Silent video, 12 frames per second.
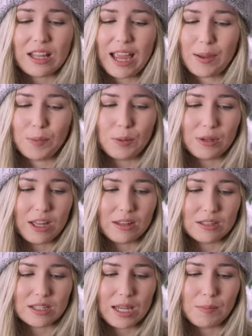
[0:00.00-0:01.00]
happy with how
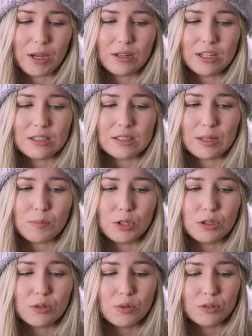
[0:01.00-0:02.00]
this came out. It is a
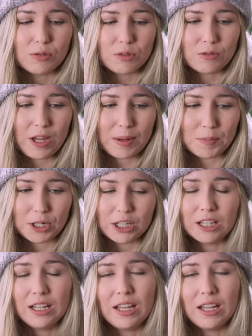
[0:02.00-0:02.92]
beautiful fiber.